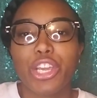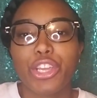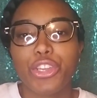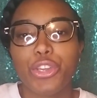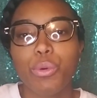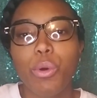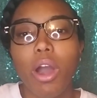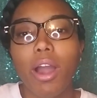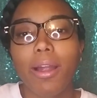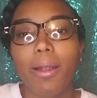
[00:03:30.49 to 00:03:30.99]

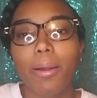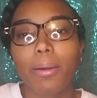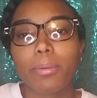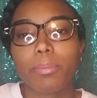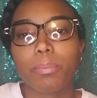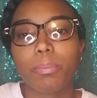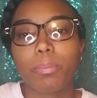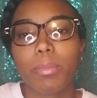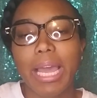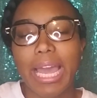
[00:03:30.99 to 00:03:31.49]
you are
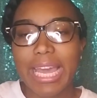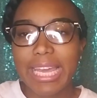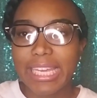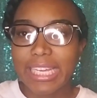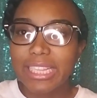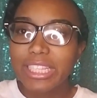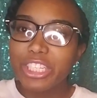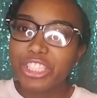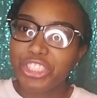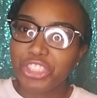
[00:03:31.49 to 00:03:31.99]

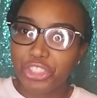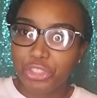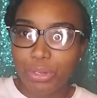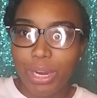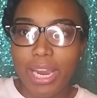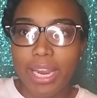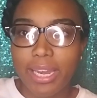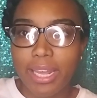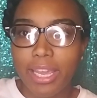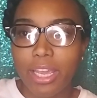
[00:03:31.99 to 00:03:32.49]

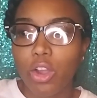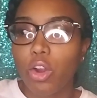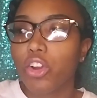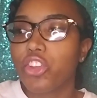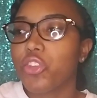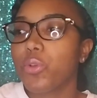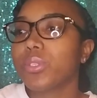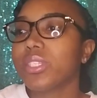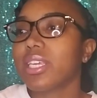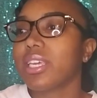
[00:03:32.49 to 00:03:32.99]
illustrating or
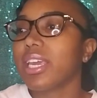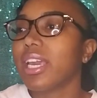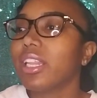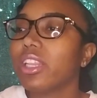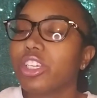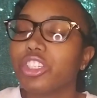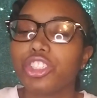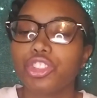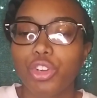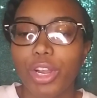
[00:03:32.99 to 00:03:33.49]
using
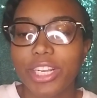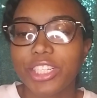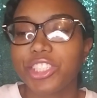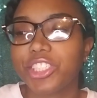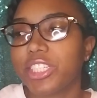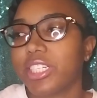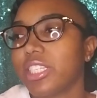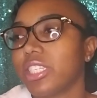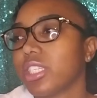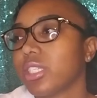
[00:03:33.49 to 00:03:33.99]

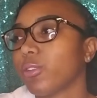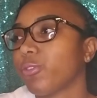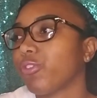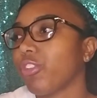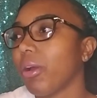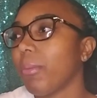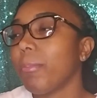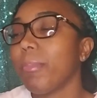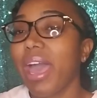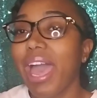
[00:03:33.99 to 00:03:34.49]
illustrations
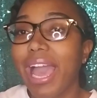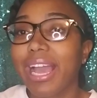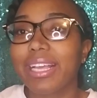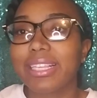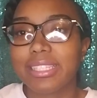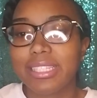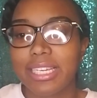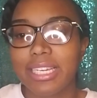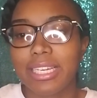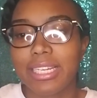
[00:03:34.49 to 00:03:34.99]
from
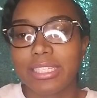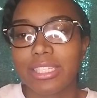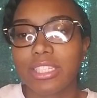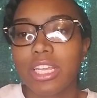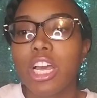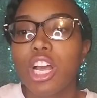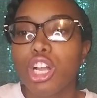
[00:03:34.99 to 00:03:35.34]
magazines